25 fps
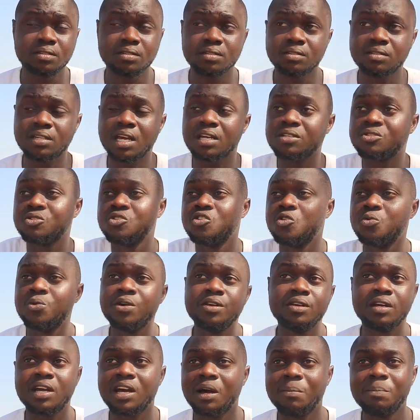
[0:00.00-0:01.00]
There's no
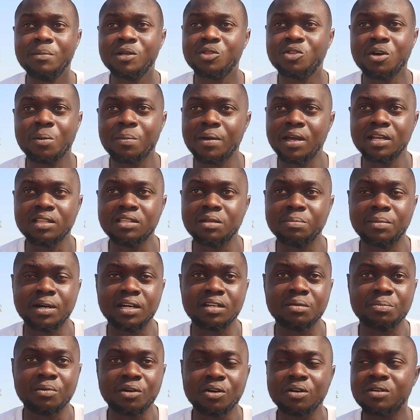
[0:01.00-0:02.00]
way you can meet up egg
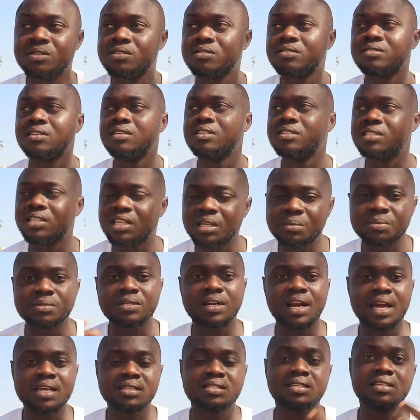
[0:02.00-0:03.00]
demand because it keeps
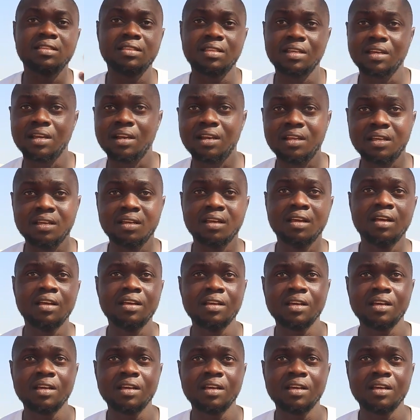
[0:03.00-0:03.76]
rising daily.